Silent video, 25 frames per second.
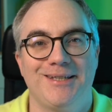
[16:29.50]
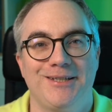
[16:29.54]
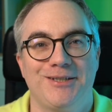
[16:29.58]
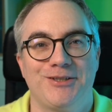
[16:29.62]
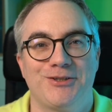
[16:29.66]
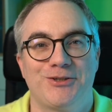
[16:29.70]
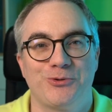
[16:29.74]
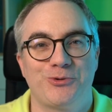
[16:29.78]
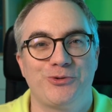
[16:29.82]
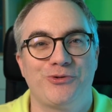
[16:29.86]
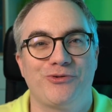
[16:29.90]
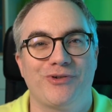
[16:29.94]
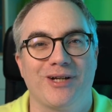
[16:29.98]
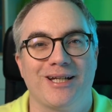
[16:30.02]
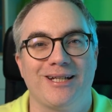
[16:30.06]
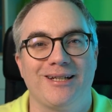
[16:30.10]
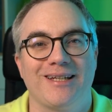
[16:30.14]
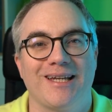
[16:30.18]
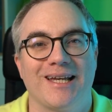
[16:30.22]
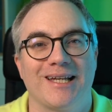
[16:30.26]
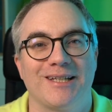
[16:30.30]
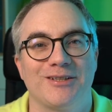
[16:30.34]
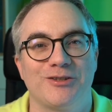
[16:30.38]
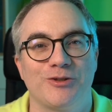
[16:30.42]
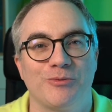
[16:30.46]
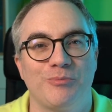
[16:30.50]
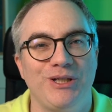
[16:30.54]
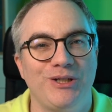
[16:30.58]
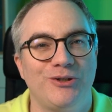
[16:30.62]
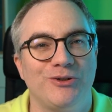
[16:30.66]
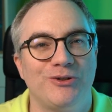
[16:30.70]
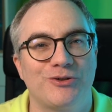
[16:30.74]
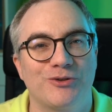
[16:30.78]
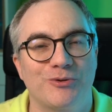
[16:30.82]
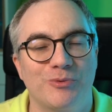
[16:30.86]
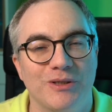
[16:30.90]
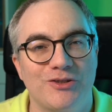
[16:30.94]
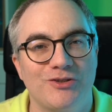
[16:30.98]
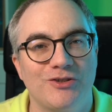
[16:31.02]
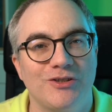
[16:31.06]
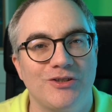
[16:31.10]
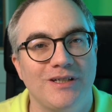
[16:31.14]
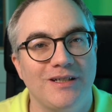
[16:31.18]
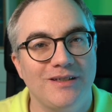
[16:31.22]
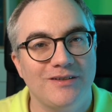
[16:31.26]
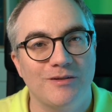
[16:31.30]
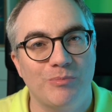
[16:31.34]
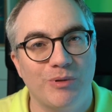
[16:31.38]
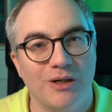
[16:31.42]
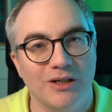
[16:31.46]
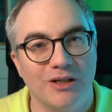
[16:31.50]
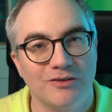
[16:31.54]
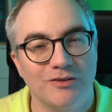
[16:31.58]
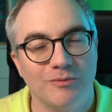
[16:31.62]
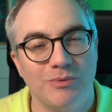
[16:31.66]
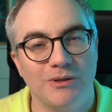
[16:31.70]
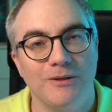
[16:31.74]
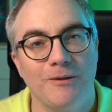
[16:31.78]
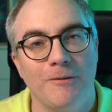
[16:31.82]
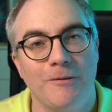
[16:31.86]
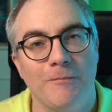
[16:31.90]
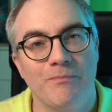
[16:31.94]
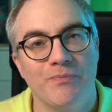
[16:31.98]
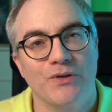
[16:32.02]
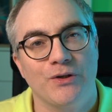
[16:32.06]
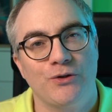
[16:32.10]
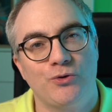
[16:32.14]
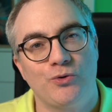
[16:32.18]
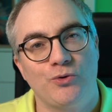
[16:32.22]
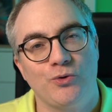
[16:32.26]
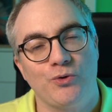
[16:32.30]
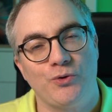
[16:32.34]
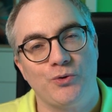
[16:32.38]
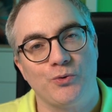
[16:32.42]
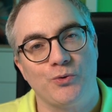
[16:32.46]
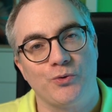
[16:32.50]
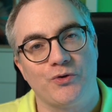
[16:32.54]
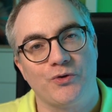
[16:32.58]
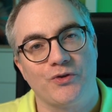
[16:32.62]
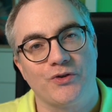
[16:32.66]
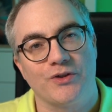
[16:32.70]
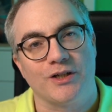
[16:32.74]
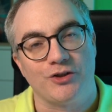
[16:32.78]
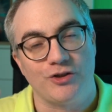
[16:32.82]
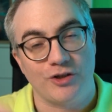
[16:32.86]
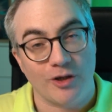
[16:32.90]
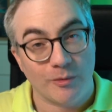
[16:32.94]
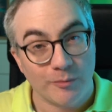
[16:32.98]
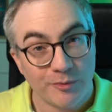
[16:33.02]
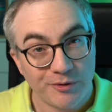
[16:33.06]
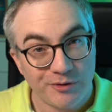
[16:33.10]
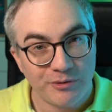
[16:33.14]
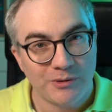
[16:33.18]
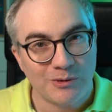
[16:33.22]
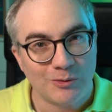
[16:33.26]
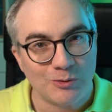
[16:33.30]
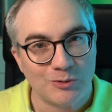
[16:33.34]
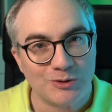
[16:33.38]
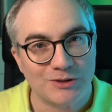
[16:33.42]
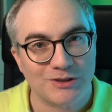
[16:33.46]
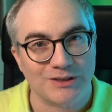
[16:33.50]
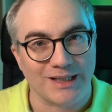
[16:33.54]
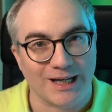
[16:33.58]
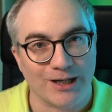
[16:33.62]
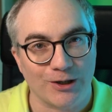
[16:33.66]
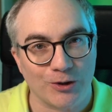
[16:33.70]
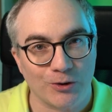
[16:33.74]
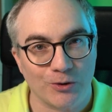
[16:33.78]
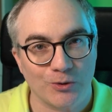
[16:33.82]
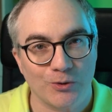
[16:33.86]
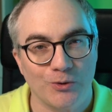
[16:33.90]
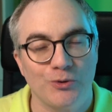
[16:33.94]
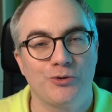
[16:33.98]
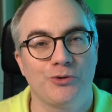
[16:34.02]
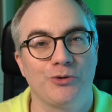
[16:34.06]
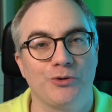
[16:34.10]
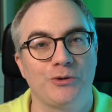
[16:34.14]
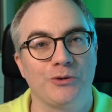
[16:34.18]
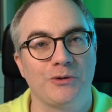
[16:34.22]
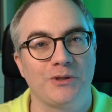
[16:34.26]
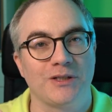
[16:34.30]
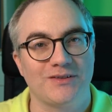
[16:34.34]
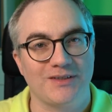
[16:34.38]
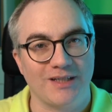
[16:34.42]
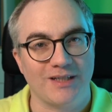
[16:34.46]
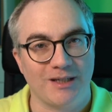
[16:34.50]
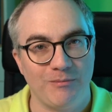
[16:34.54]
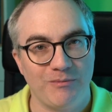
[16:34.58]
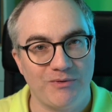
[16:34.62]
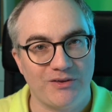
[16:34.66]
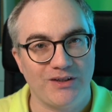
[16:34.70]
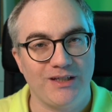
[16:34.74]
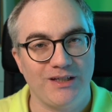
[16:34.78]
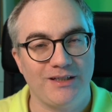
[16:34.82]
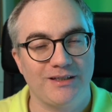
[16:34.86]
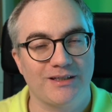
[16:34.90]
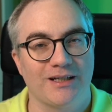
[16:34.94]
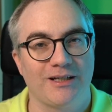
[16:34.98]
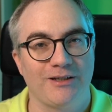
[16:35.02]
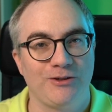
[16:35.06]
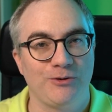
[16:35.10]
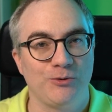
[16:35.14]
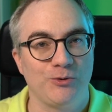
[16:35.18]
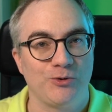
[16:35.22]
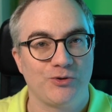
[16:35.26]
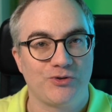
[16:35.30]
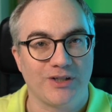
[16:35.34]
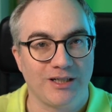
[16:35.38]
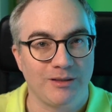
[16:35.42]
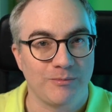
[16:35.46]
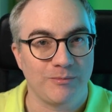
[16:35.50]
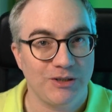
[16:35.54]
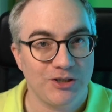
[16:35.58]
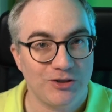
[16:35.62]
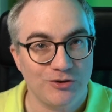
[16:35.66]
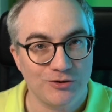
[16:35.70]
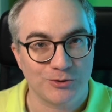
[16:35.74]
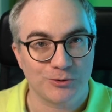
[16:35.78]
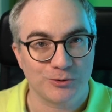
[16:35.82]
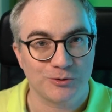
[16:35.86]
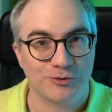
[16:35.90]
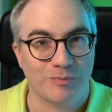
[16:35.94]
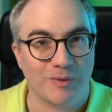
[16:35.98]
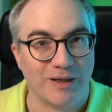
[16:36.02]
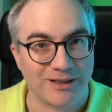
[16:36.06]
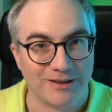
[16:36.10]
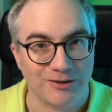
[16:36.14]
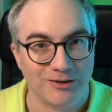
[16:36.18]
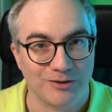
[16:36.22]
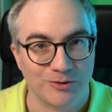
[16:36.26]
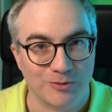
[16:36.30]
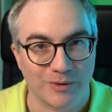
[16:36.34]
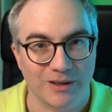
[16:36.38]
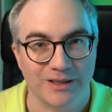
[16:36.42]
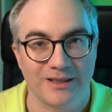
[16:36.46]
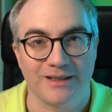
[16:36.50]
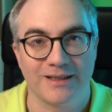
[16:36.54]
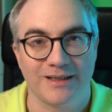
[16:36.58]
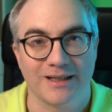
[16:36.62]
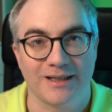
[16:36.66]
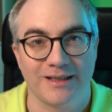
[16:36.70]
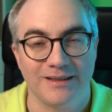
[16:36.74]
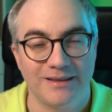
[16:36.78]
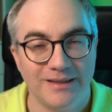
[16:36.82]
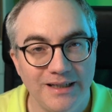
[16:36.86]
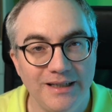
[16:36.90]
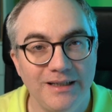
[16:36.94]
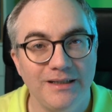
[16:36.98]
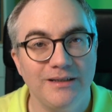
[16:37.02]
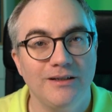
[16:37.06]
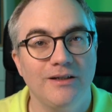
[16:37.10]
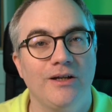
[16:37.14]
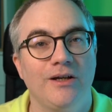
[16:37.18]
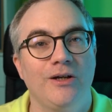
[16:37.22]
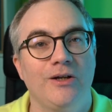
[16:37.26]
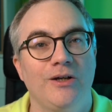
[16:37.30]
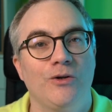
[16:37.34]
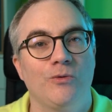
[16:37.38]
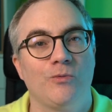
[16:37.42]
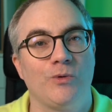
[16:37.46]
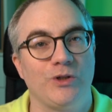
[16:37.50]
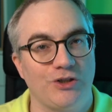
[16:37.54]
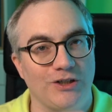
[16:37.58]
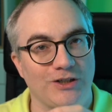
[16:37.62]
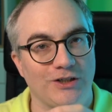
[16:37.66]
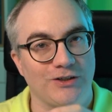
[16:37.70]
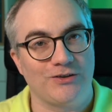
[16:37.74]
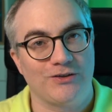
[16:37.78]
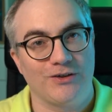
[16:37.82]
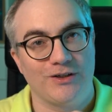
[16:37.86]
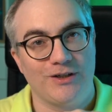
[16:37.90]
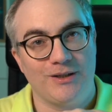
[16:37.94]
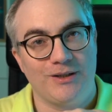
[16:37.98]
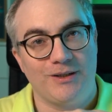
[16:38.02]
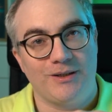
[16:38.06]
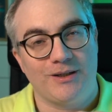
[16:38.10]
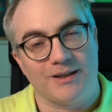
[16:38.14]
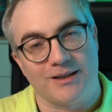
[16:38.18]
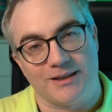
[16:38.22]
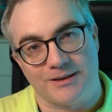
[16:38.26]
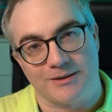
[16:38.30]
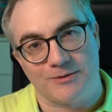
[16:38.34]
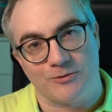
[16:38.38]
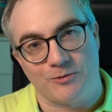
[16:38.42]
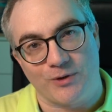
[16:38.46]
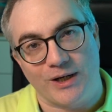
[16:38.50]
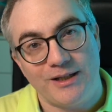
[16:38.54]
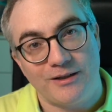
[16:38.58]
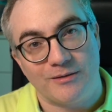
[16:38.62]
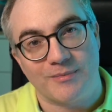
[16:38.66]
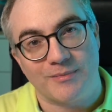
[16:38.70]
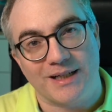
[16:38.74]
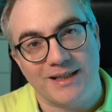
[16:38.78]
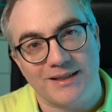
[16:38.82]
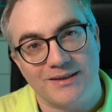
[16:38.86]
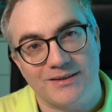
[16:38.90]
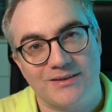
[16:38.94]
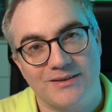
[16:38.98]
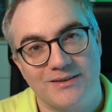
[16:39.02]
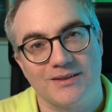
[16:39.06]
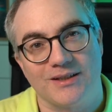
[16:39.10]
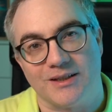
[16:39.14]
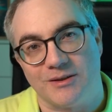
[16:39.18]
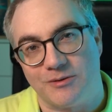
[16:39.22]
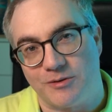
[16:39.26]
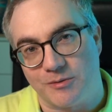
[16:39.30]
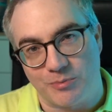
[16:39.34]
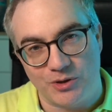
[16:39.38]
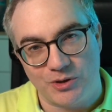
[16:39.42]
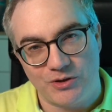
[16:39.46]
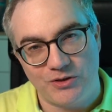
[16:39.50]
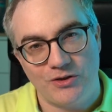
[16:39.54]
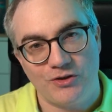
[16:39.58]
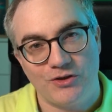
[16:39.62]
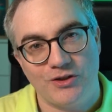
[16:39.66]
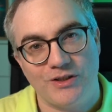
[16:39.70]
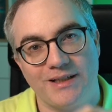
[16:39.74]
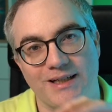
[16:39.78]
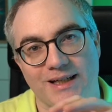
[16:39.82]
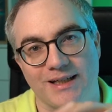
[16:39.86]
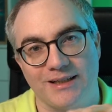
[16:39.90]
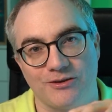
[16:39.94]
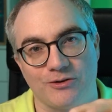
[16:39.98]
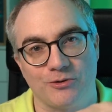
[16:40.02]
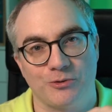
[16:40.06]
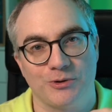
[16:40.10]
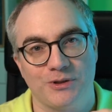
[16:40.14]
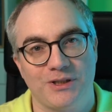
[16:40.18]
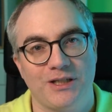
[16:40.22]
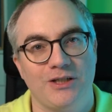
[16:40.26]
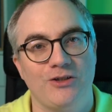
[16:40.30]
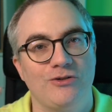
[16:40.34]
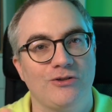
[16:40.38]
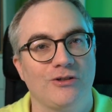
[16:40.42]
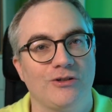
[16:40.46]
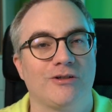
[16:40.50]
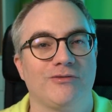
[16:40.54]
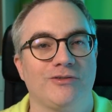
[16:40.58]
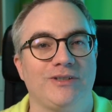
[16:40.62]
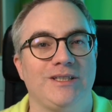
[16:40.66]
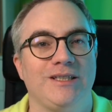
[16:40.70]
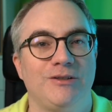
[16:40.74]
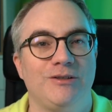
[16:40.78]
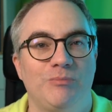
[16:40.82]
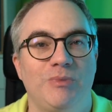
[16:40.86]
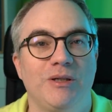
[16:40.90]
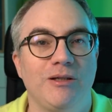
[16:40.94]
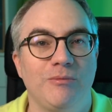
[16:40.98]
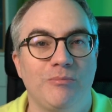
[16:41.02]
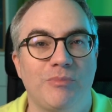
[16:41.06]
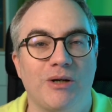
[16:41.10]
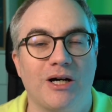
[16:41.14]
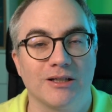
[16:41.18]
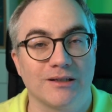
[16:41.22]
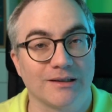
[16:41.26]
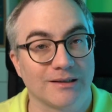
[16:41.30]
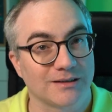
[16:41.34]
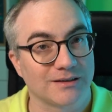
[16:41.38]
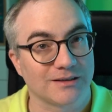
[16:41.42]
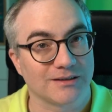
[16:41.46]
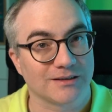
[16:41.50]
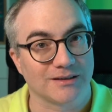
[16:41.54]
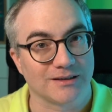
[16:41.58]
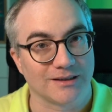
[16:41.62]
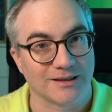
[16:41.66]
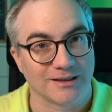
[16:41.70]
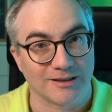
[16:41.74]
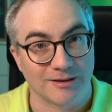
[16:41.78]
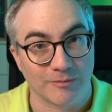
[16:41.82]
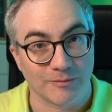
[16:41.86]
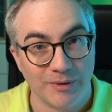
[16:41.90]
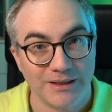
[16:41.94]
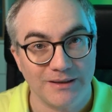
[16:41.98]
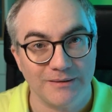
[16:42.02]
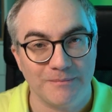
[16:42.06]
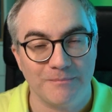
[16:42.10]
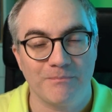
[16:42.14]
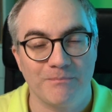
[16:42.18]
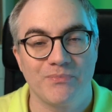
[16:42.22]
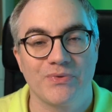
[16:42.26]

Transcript: So to finally answer Peter's question, is it possible to use geometry nodes now to do the same thing that I used animation nodes back in 2019, which is uh, randomize the position and the rotation of these pill bottles a little bit